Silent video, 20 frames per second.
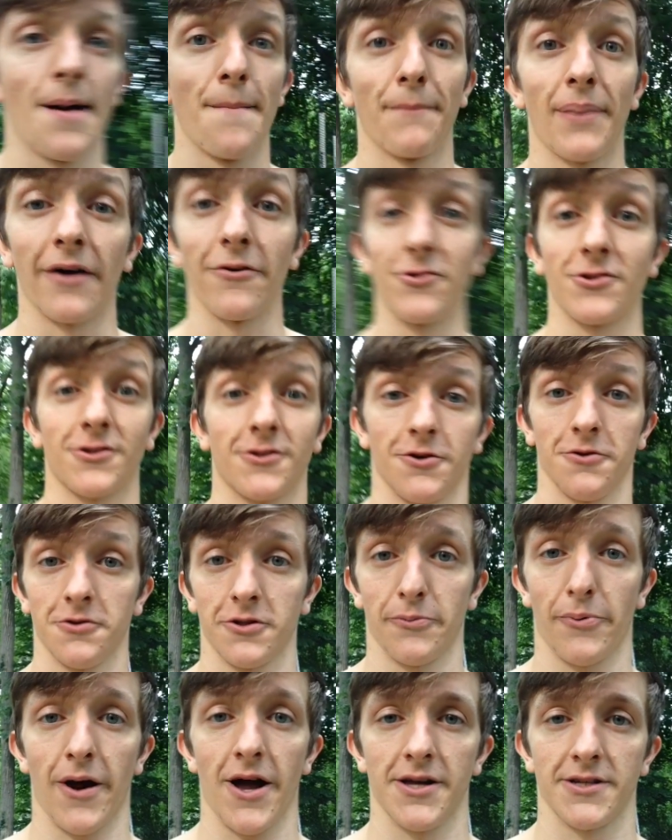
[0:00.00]
But I was so
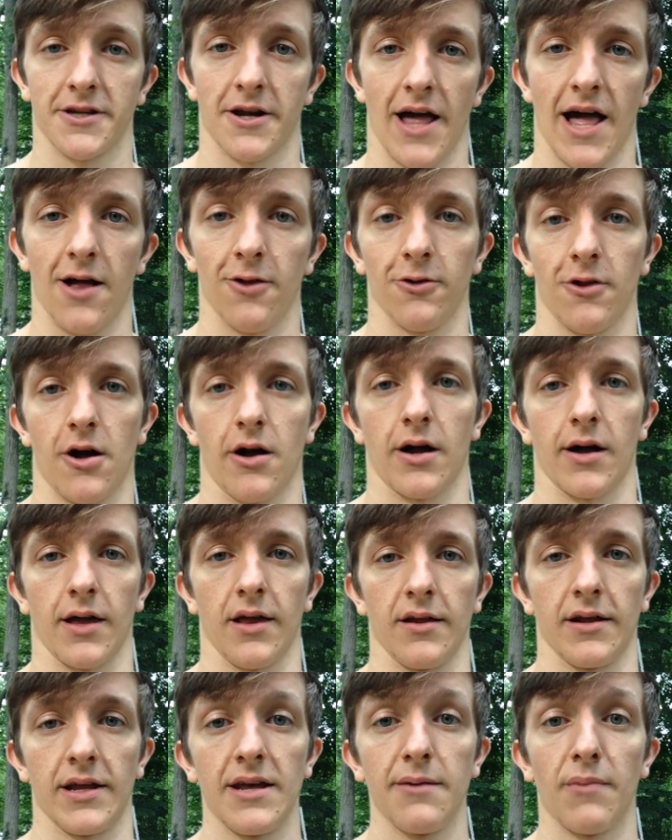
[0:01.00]
surprised on how long I
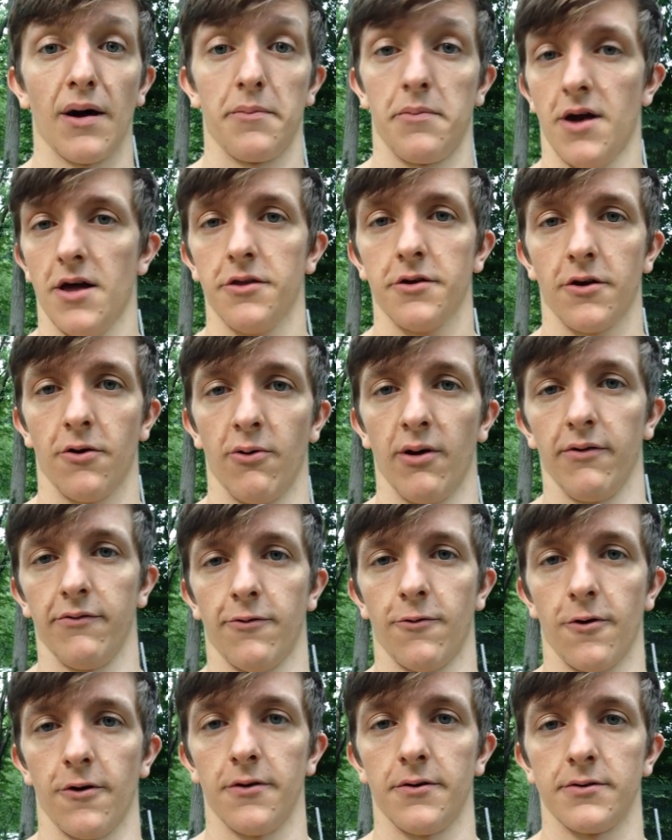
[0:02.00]
can keep my breath going
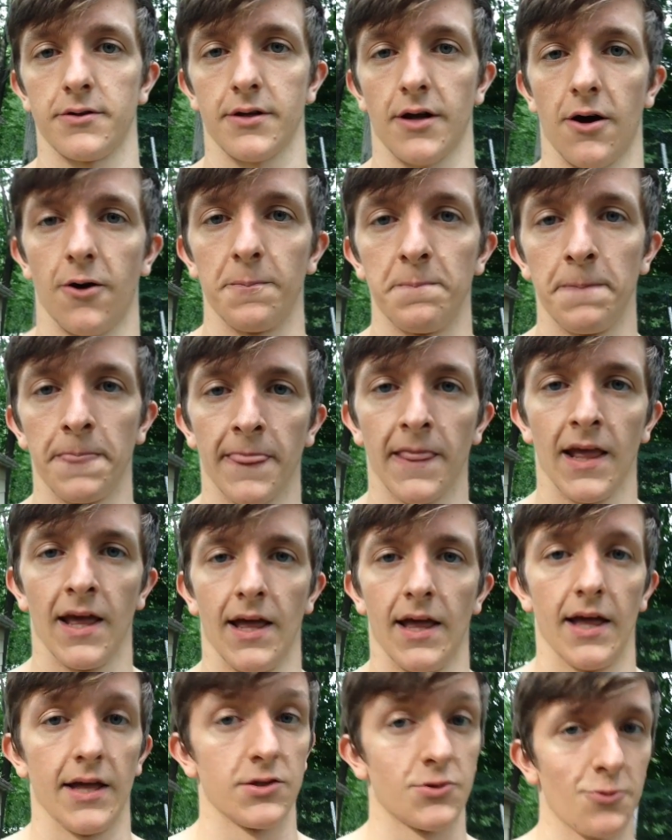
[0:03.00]
for. So
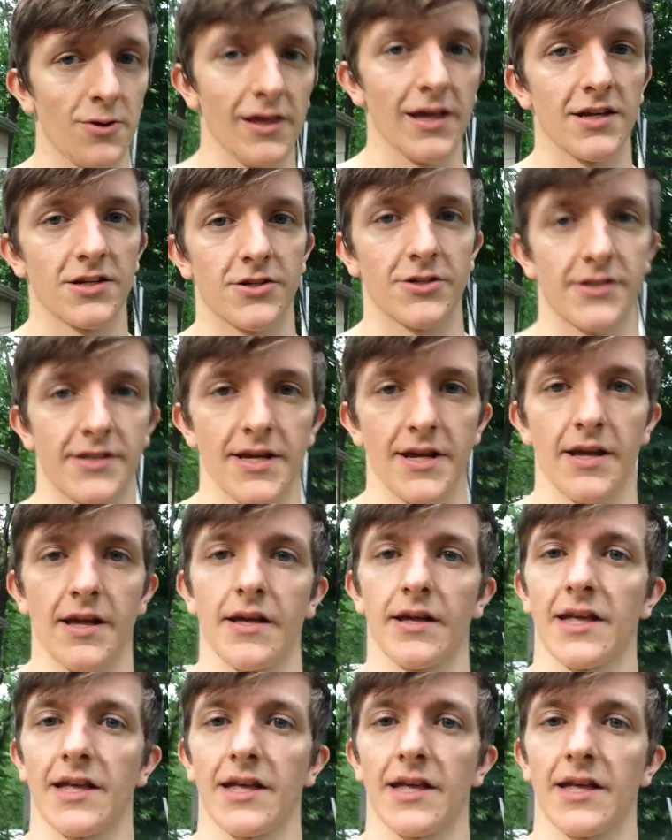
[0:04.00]
It's really interesting.